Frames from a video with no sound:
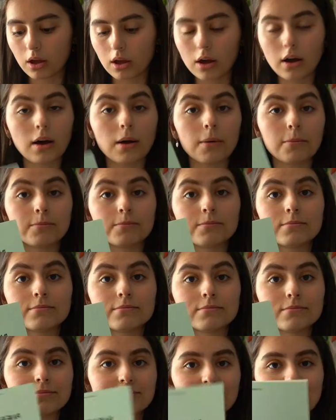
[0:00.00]
um,
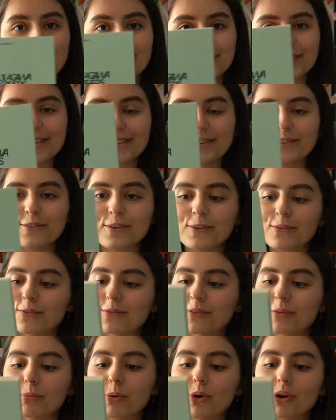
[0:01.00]
this is the
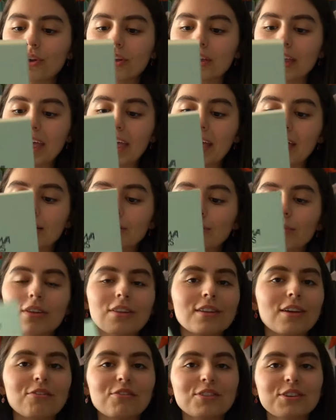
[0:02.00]
fifth book, and
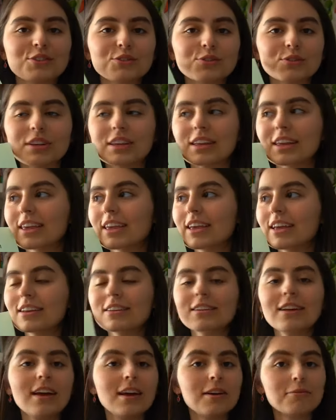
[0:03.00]
once I finish reading
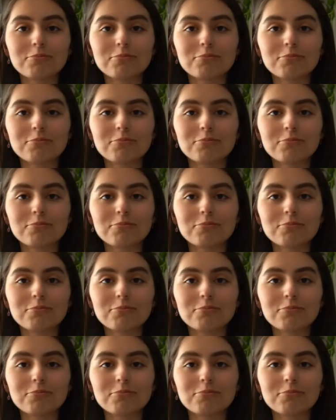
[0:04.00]
it,